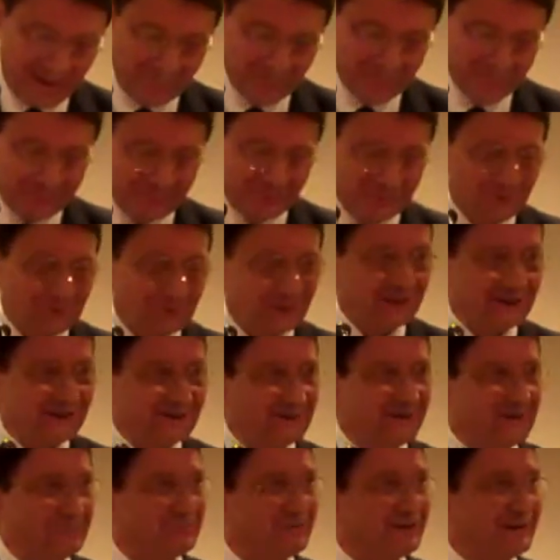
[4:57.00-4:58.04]
absolutely
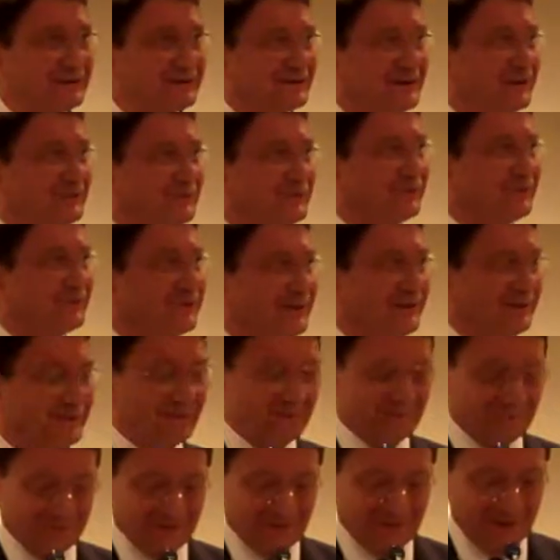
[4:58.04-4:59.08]
deeply touched
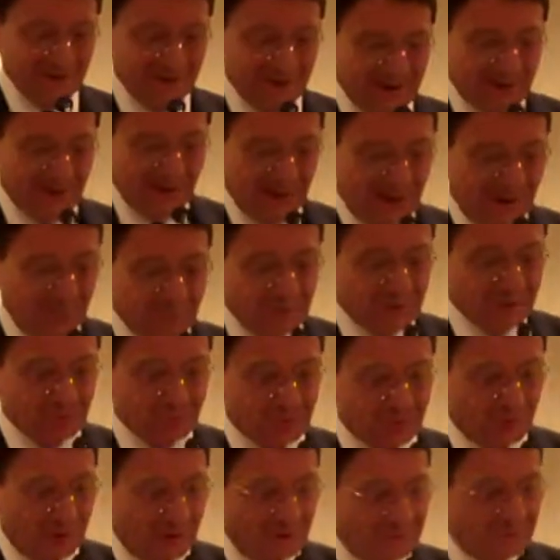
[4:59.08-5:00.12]
and I'm not
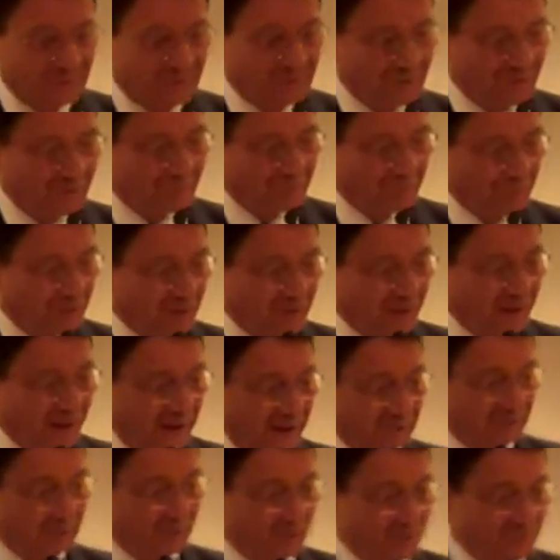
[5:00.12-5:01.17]
sure I deserve all the
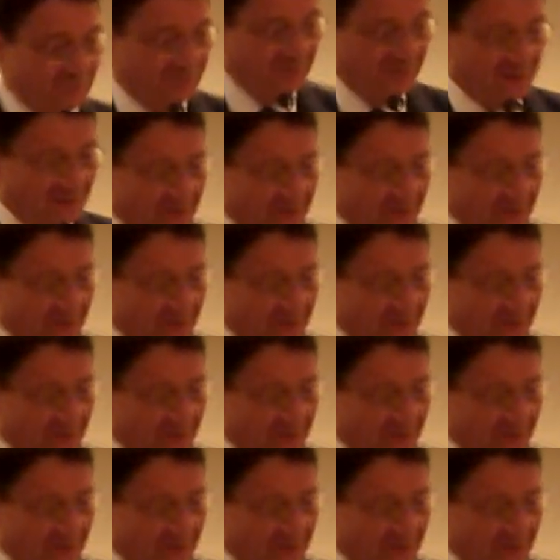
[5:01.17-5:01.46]
kind words